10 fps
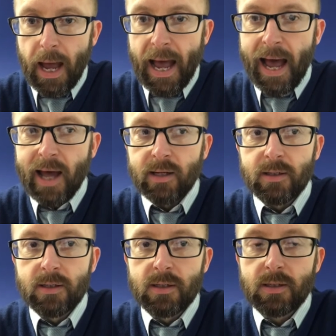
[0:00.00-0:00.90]

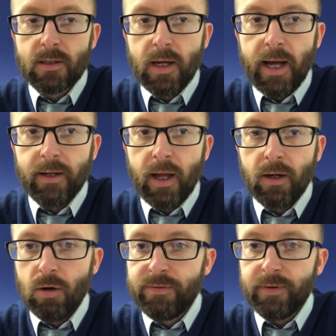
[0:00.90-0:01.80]
and
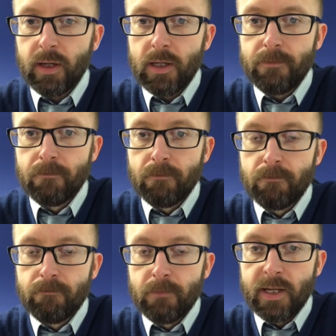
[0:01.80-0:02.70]
hopefully
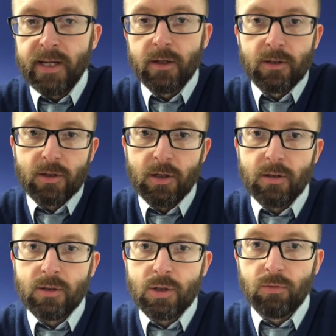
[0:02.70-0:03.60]
lead us to
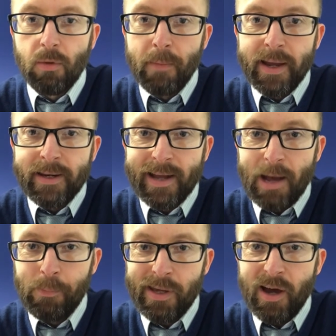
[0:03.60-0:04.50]
remain
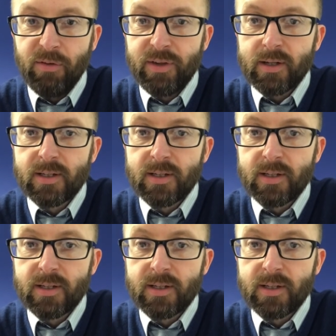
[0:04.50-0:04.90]
happy, healthy, and